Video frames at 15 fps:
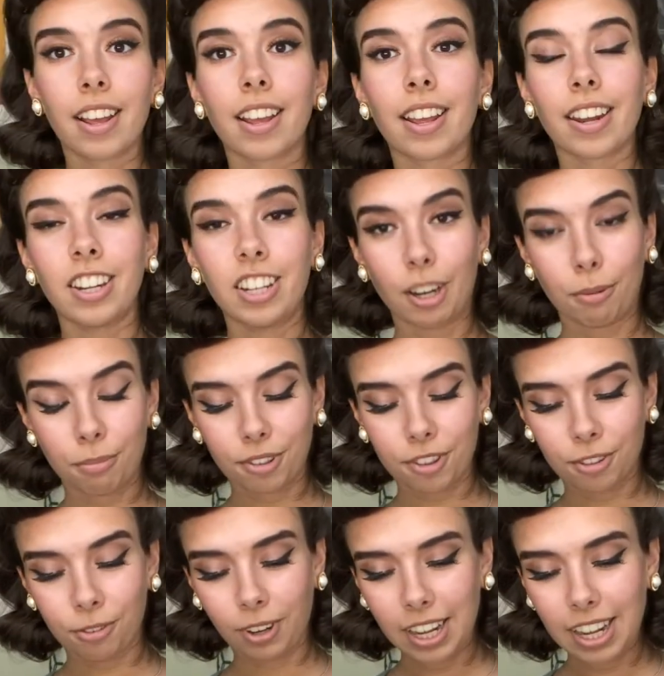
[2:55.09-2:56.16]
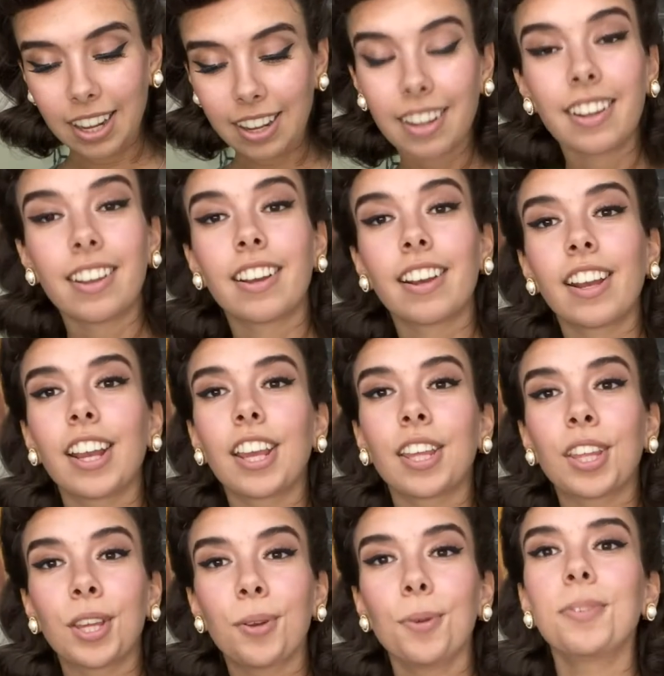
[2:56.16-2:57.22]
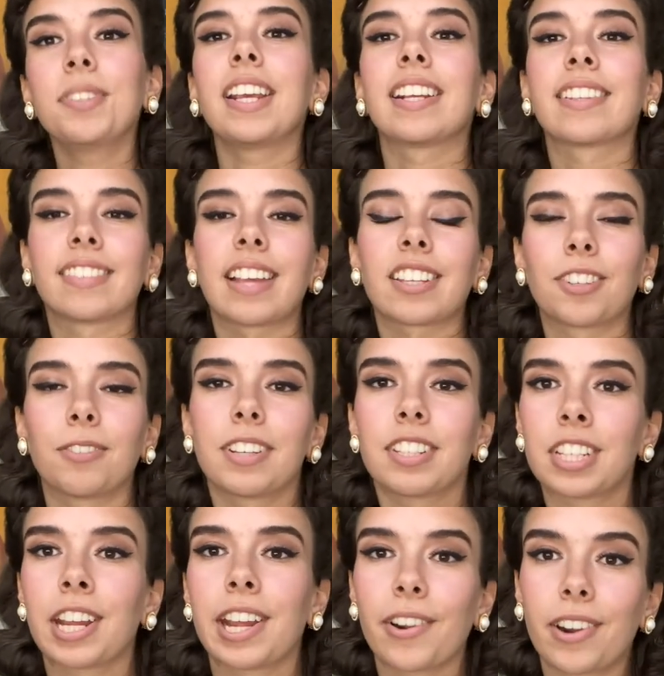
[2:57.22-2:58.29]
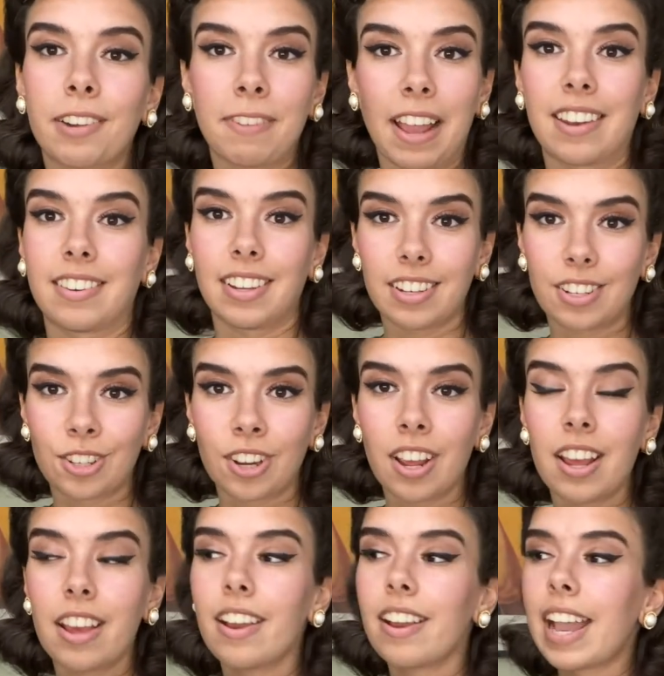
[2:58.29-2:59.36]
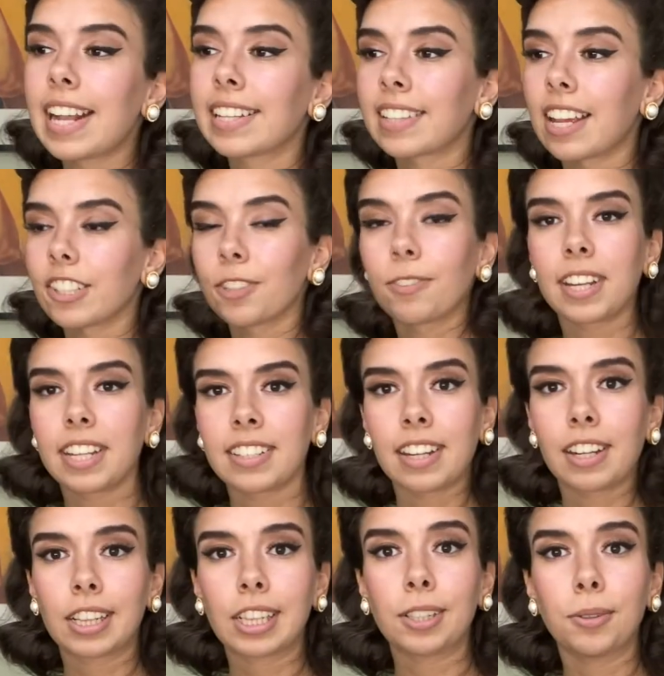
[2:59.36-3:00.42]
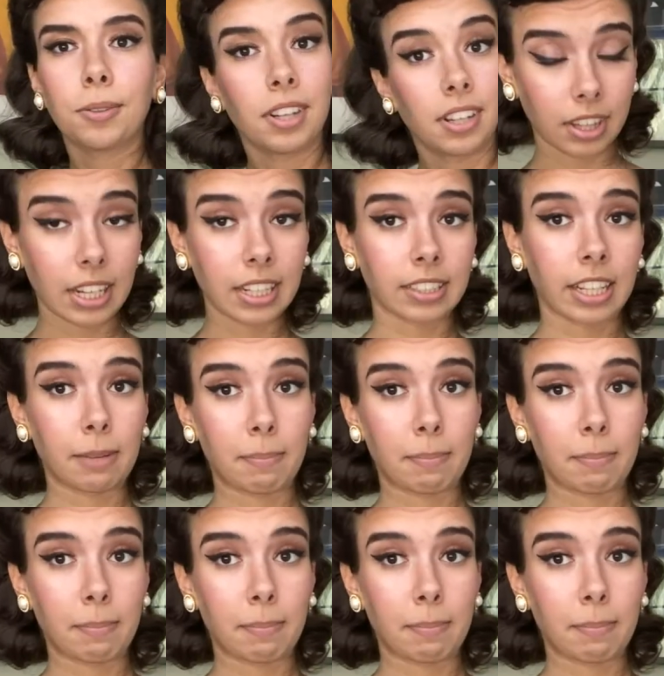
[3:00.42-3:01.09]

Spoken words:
Number 3, use accessories to your advantage. Accessories include things like